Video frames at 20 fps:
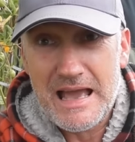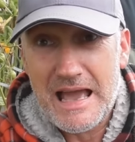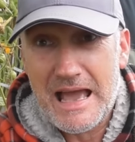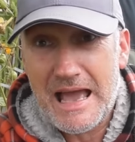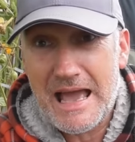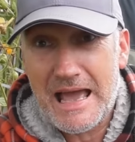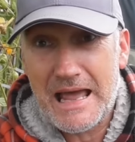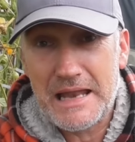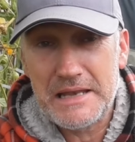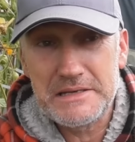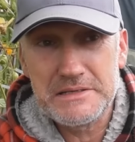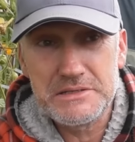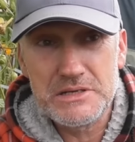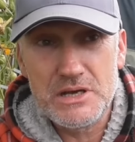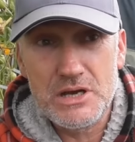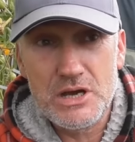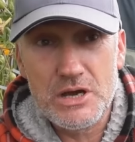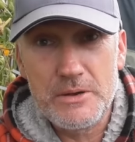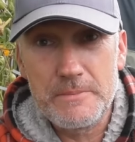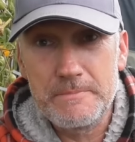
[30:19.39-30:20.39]
And
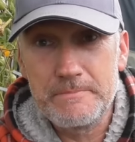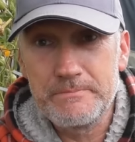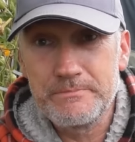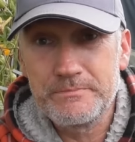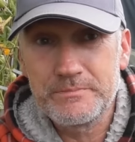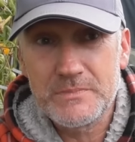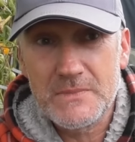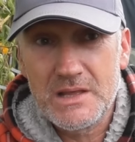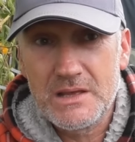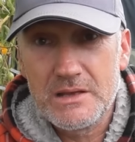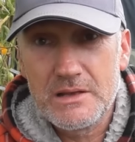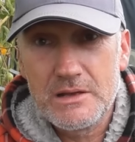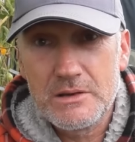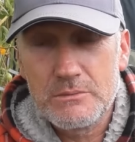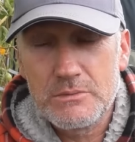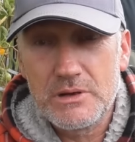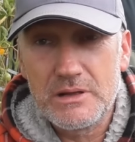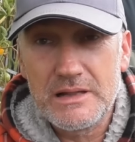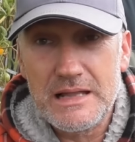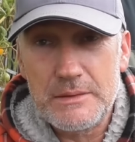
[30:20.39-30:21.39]
um,
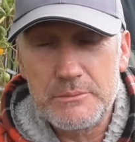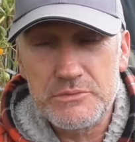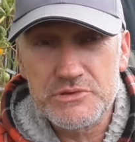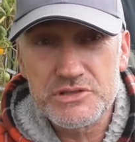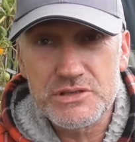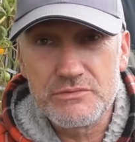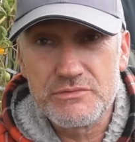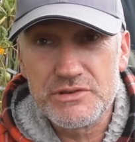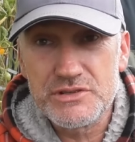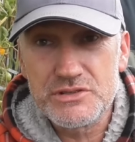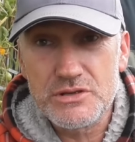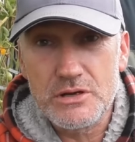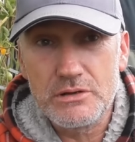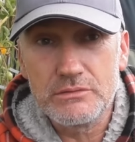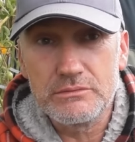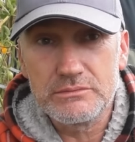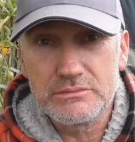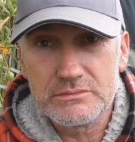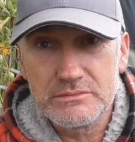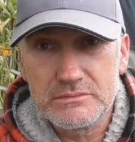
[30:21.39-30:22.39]
well, that was the
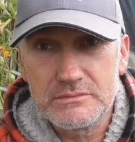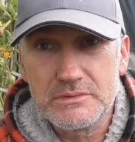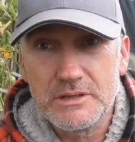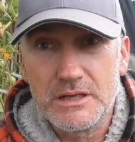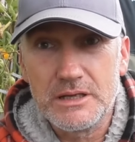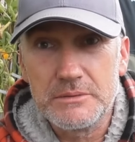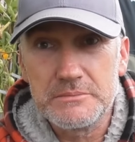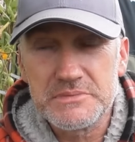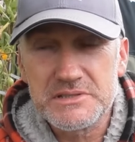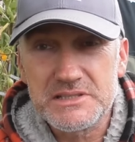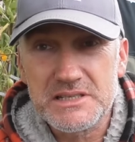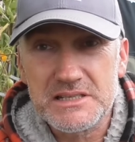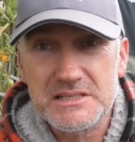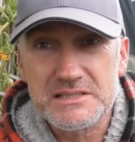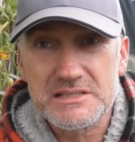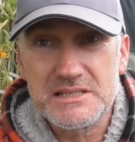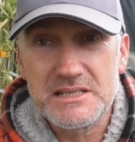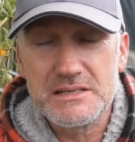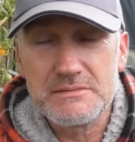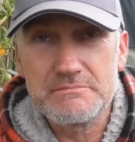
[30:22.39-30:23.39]
result. Um,
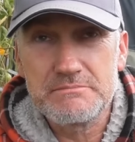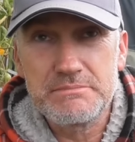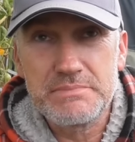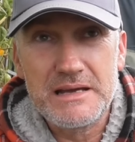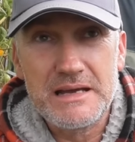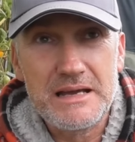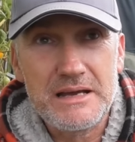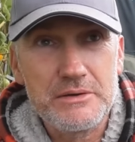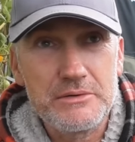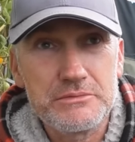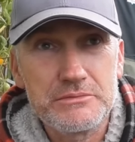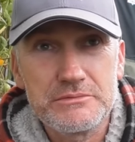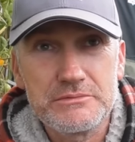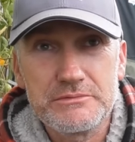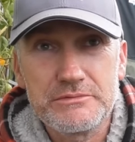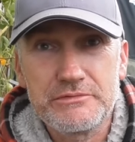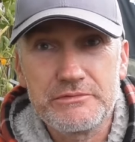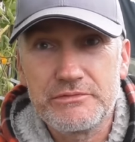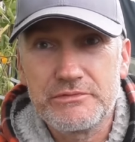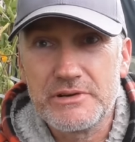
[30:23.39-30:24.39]
sixteen
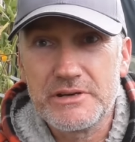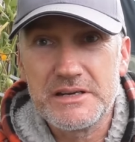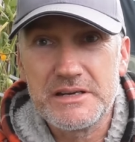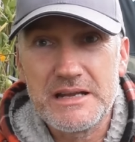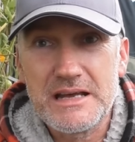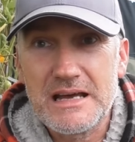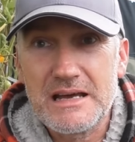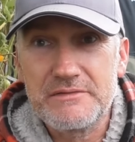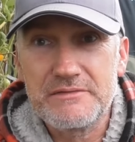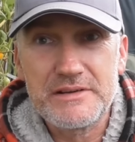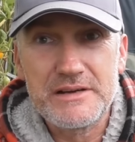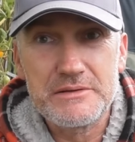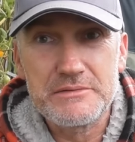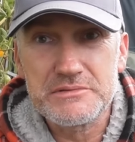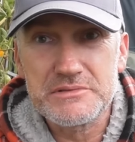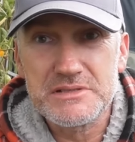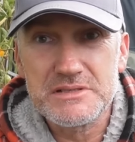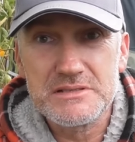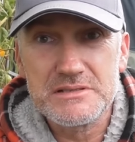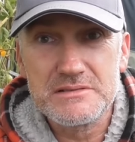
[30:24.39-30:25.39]
pound three and a half
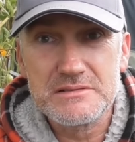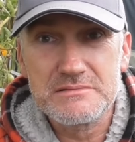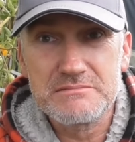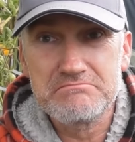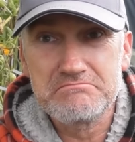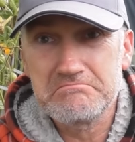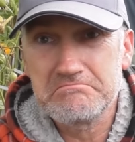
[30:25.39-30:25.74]
ounces.